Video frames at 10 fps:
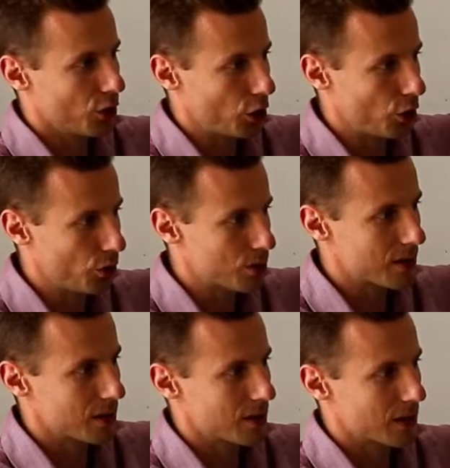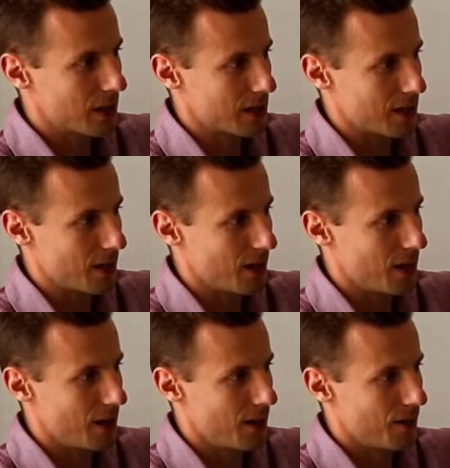use as a
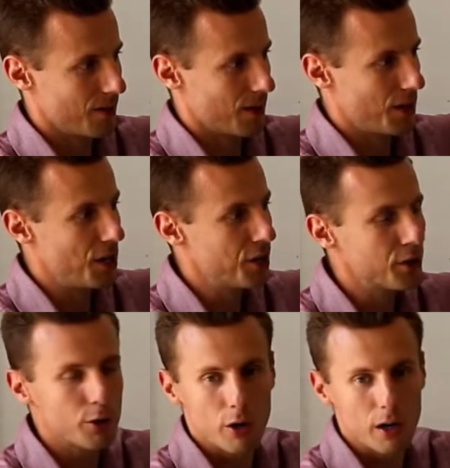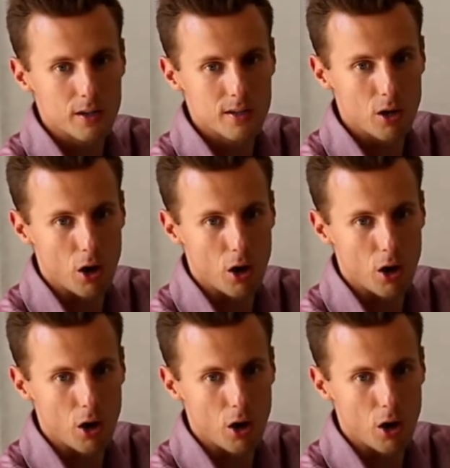linearized